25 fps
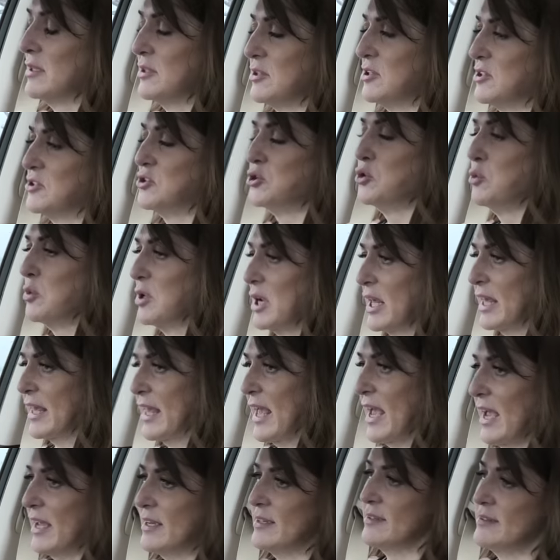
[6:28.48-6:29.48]
just do what I
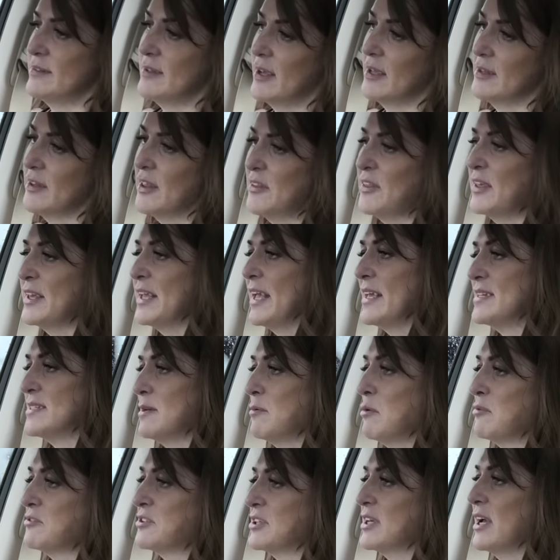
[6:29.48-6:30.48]
can. And the thing
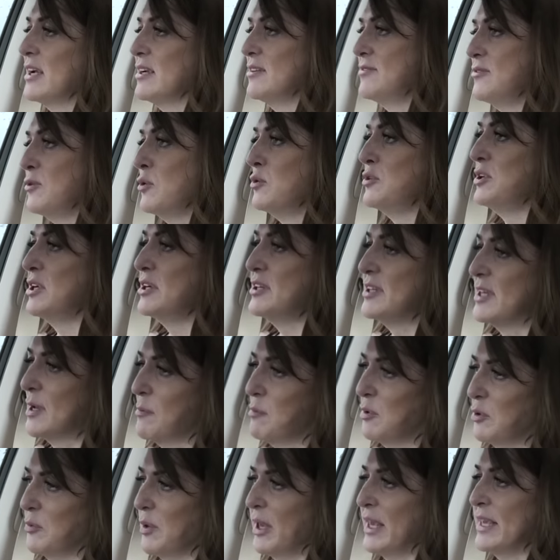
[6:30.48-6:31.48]
is, I'm off to California in a couple of